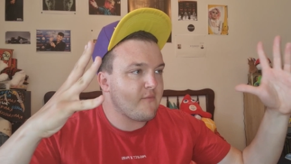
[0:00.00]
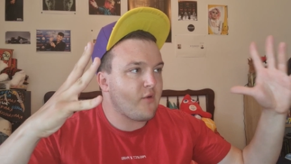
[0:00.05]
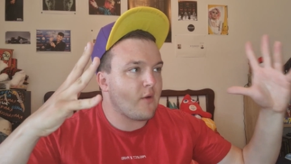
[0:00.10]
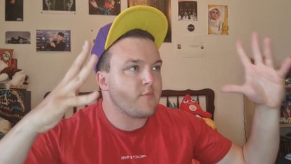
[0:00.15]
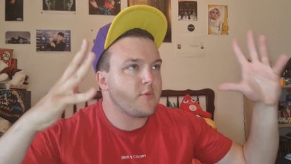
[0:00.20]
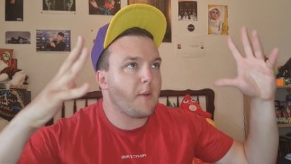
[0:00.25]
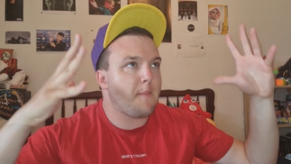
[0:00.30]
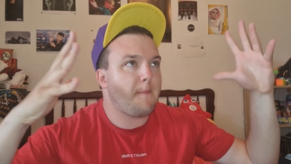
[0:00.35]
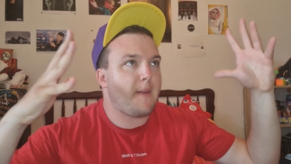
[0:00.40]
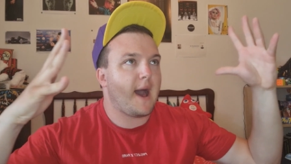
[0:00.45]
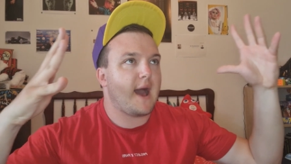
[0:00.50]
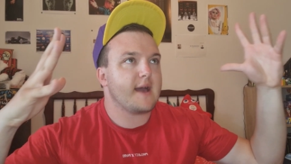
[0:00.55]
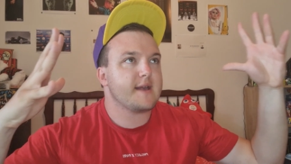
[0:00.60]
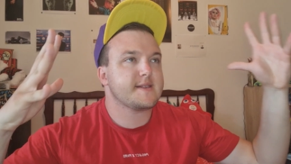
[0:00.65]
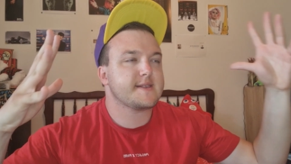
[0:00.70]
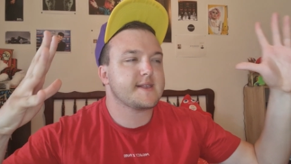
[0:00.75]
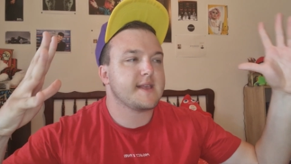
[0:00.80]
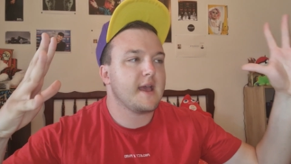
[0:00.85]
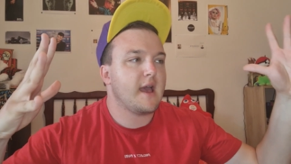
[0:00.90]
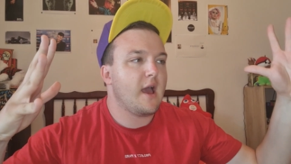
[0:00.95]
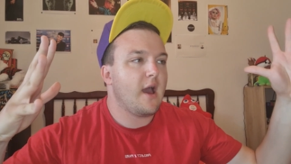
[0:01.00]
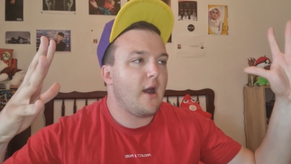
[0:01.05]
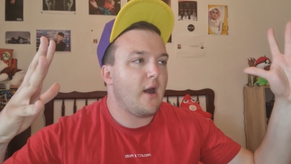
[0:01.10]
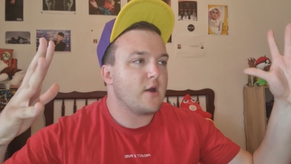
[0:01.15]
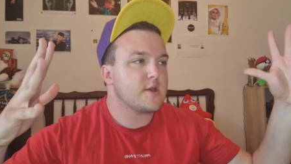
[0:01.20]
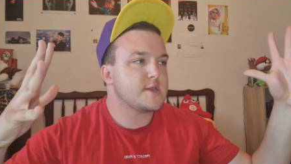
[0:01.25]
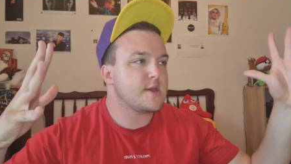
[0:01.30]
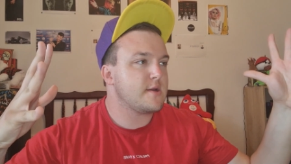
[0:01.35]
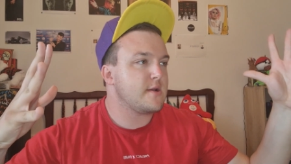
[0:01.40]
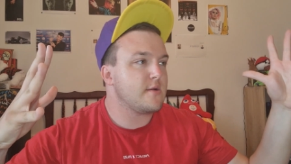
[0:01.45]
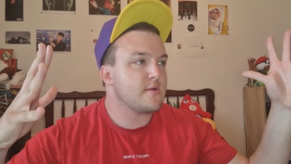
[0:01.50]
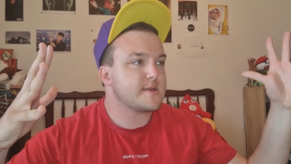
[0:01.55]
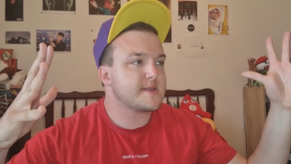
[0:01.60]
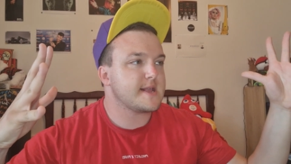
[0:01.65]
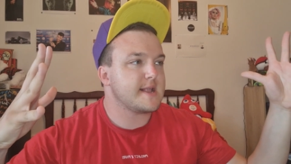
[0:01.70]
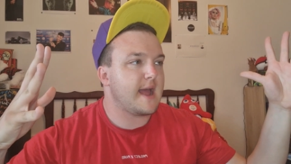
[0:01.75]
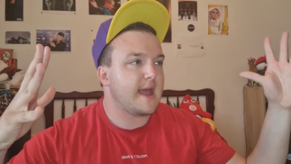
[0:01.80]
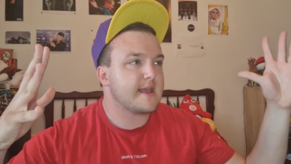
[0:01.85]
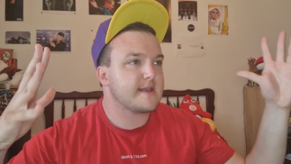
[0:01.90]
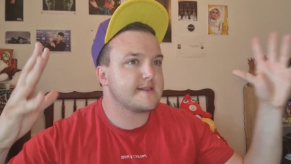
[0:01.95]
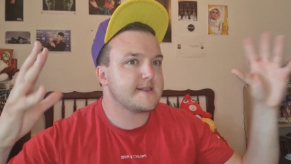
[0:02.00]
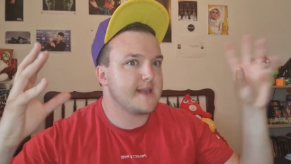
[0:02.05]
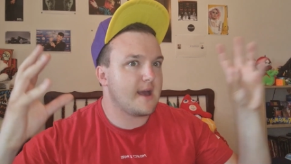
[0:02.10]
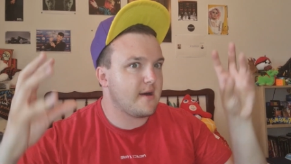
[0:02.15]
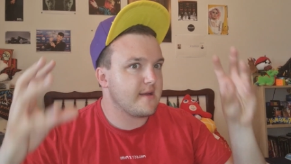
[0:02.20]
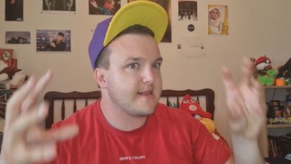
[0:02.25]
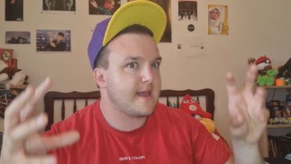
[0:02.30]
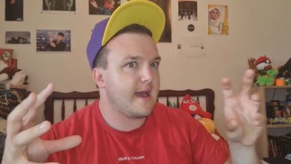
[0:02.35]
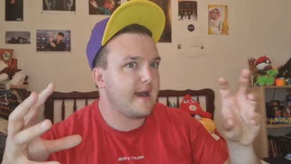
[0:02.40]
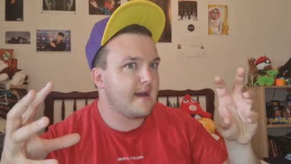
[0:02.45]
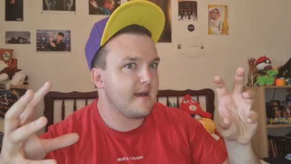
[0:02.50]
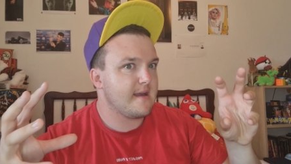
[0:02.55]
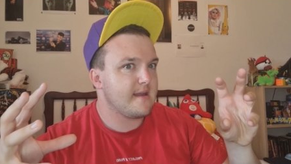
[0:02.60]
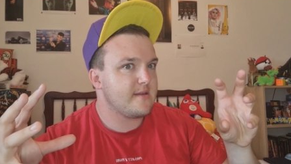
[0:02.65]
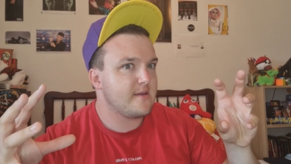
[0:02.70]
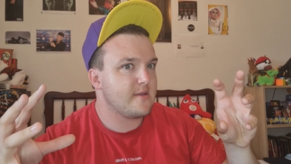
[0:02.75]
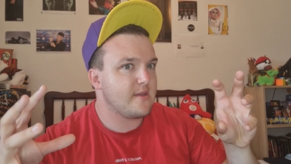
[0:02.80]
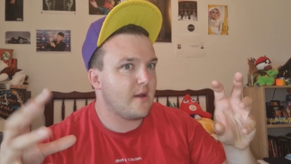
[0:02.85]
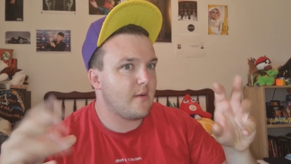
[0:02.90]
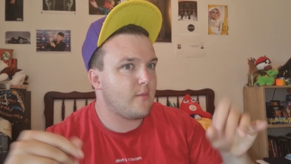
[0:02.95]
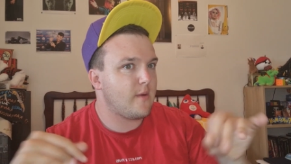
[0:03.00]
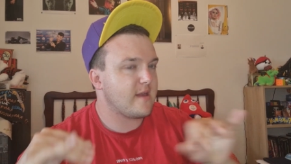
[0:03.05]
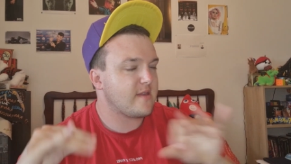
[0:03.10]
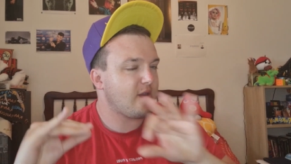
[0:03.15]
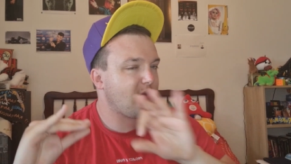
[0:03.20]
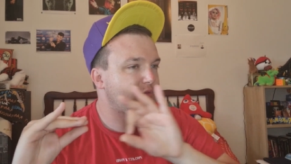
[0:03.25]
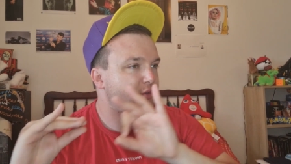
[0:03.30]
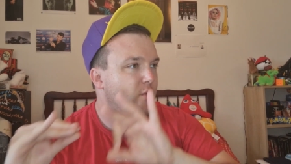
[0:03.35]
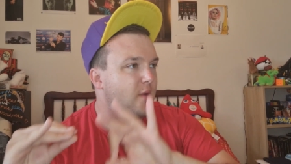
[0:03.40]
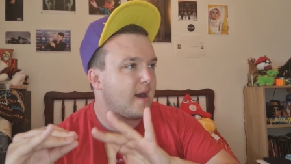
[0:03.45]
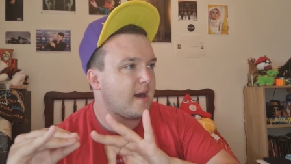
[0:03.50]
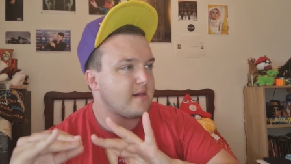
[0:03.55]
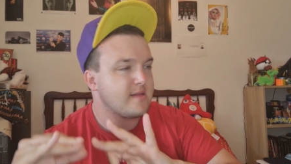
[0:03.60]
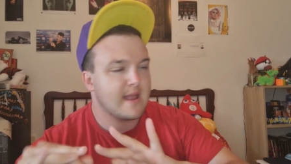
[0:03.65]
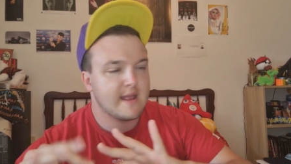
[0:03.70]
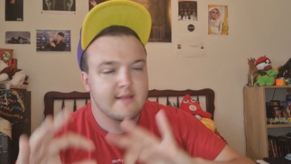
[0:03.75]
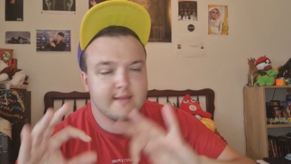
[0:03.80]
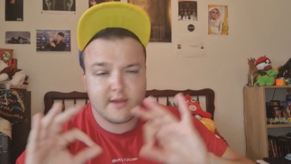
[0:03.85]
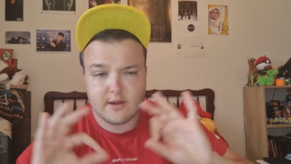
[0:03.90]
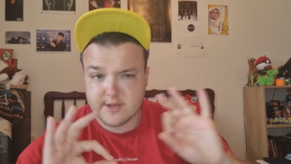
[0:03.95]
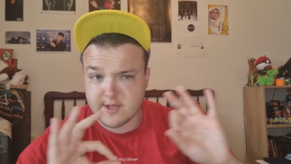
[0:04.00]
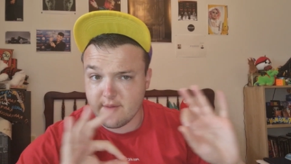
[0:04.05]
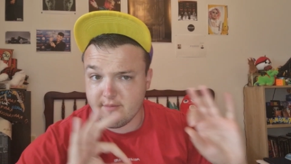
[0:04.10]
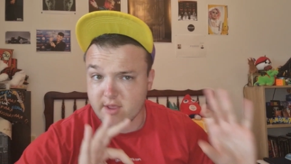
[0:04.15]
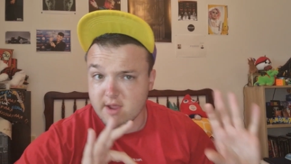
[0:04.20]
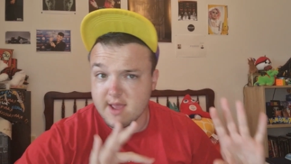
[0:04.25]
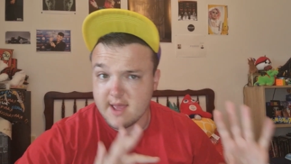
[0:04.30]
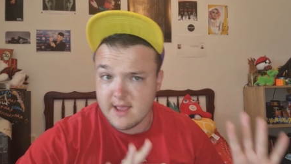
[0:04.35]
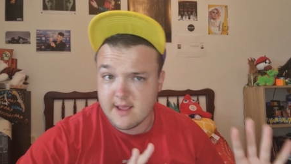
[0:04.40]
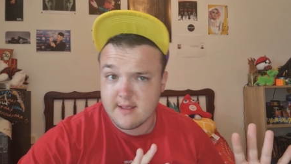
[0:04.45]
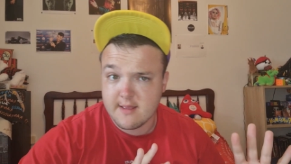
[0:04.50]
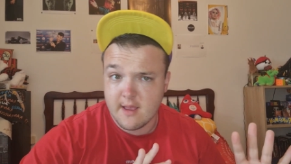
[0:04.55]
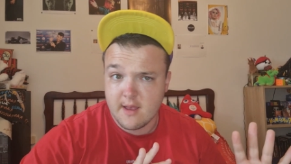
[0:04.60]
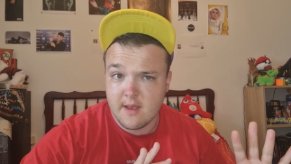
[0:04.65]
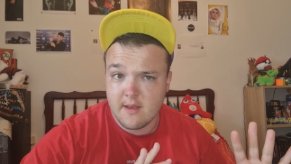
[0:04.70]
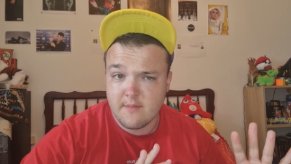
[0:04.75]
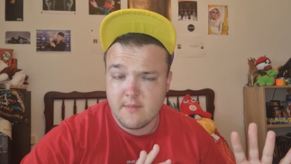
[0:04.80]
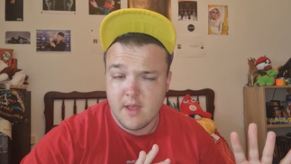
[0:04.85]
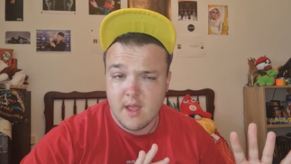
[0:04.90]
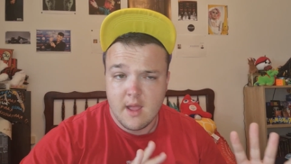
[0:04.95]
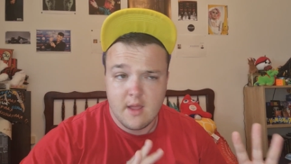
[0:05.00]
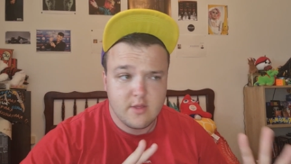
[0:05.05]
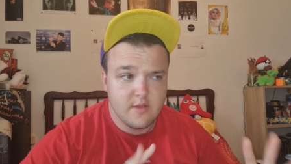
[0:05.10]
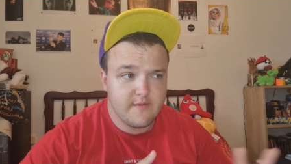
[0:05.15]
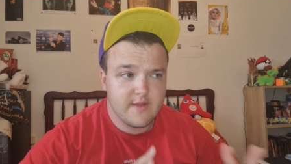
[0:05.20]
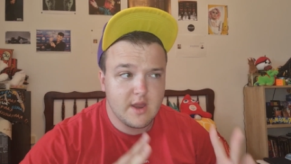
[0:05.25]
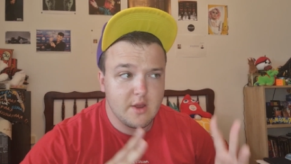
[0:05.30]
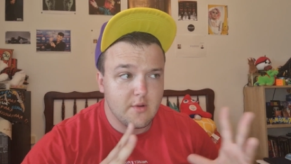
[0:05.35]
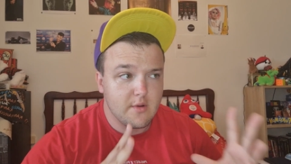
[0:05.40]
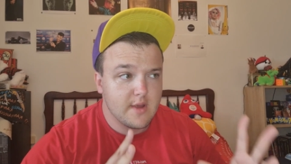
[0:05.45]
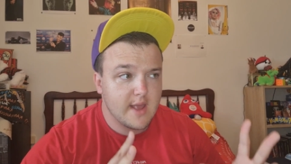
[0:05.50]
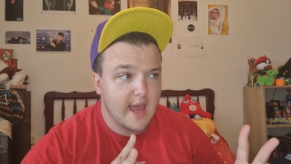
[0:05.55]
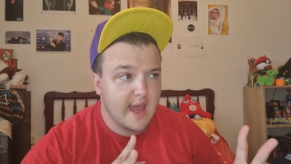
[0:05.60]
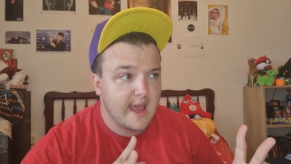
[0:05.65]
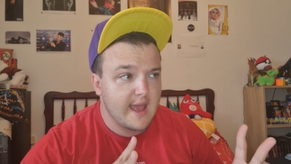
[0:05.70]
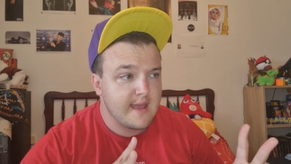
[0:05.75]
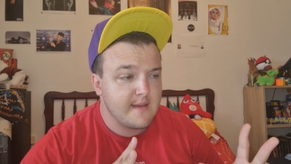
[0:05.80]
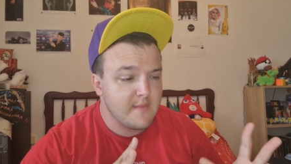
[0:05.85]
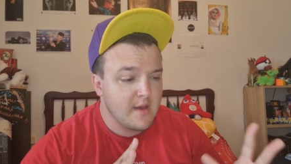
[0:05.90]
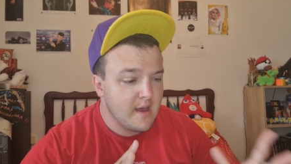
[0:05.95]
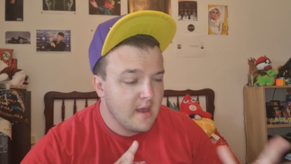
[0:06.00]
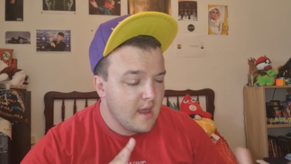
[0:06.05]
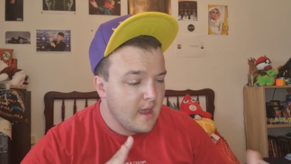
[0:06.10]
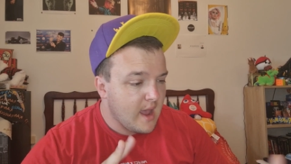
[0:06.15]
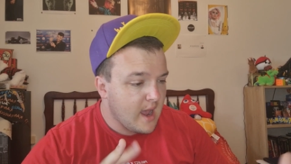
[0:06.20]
from the past. Also, it looks like Zelda, you know, Breath of the Wild, Enters of the Kingdom, the video game.